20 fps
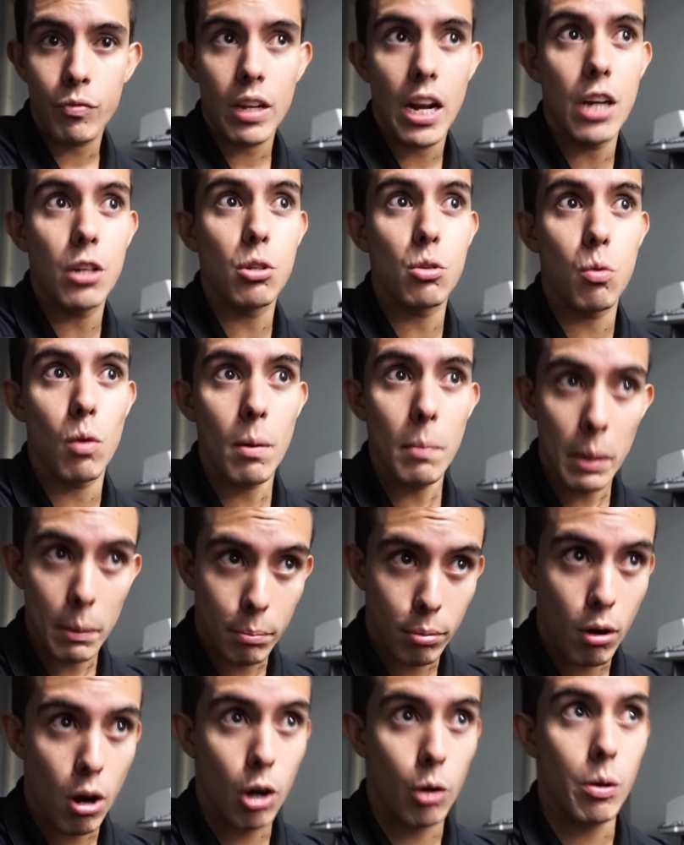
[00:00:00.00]
I just want to make
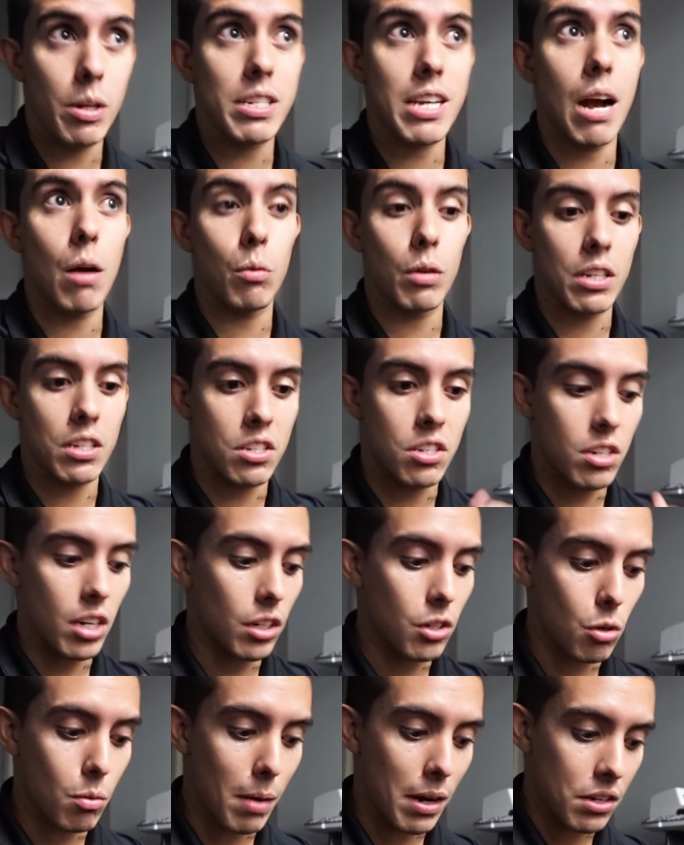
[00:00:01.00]
progress. I want to
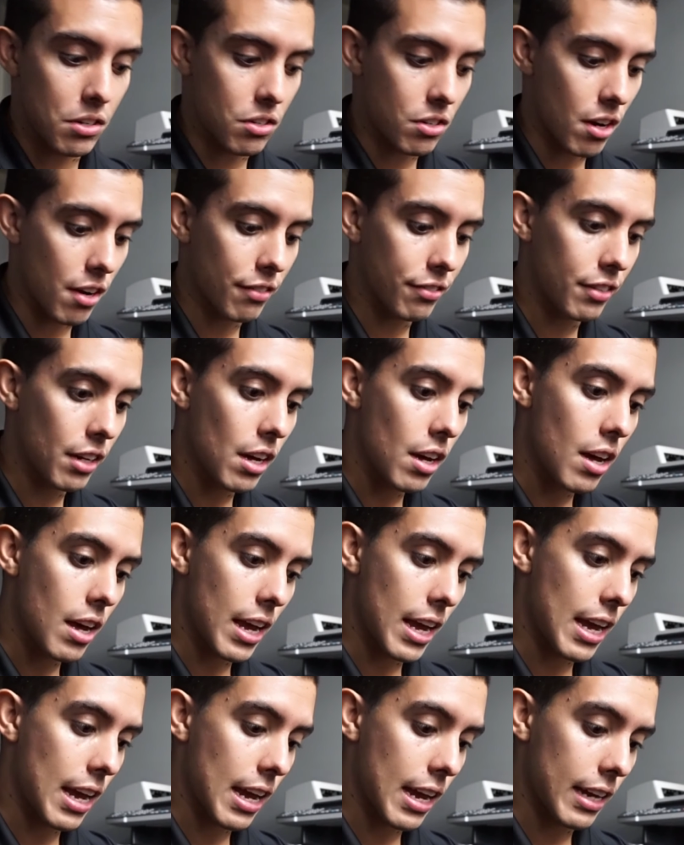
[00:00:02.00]
stick to my stuff,
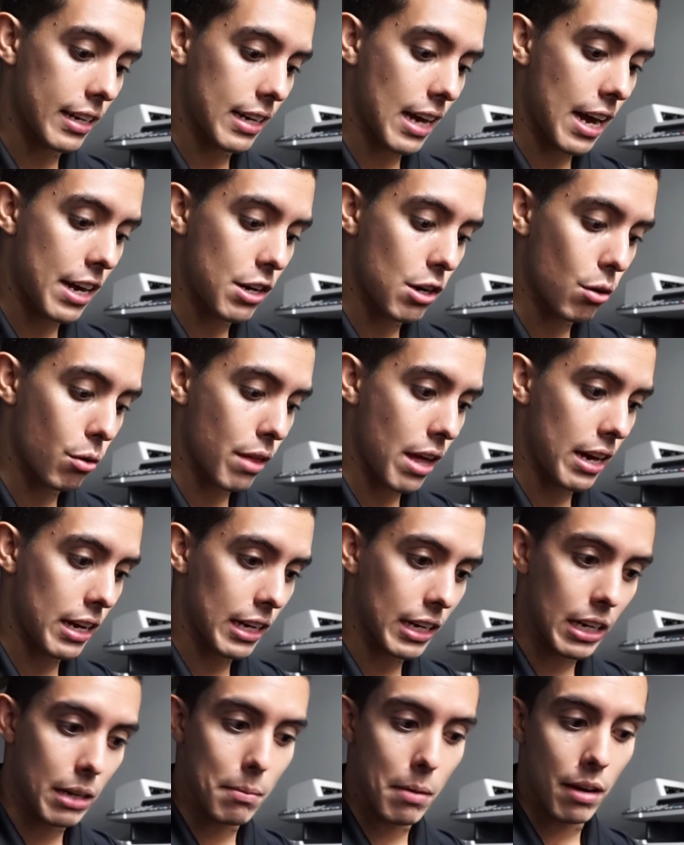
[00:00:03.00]
and I know that
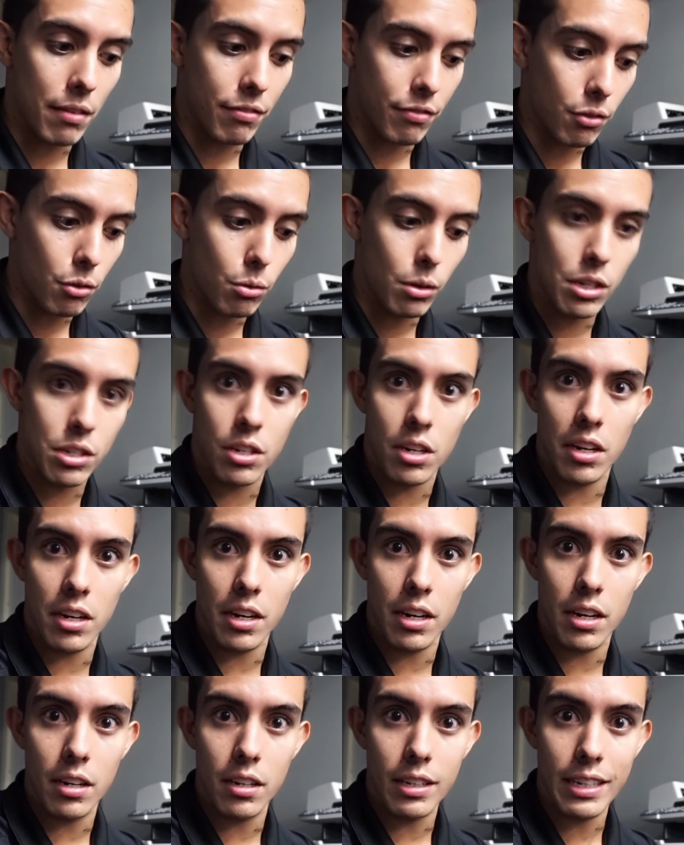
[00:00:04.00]
eating my food is
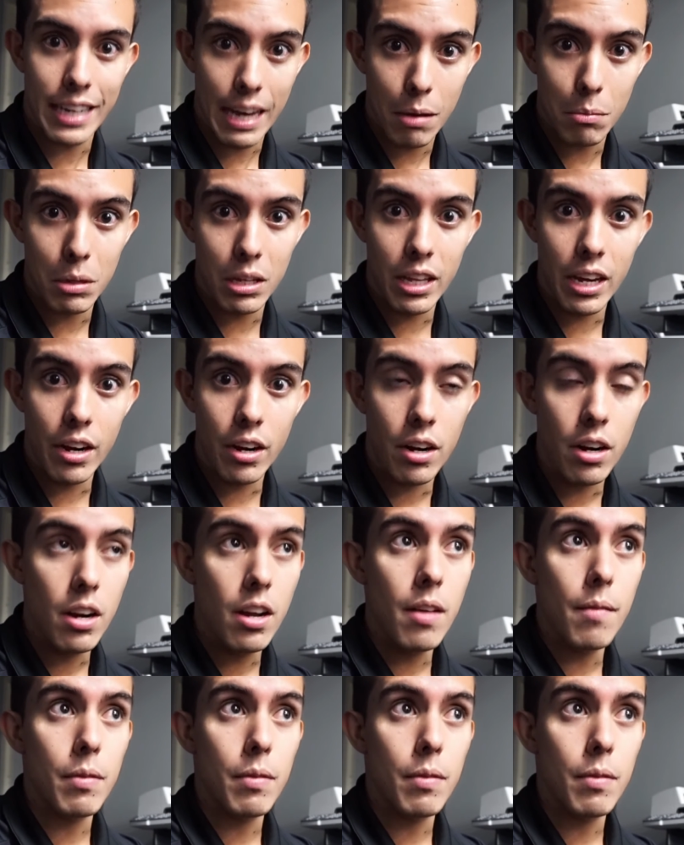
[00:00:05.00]
gonna get me there.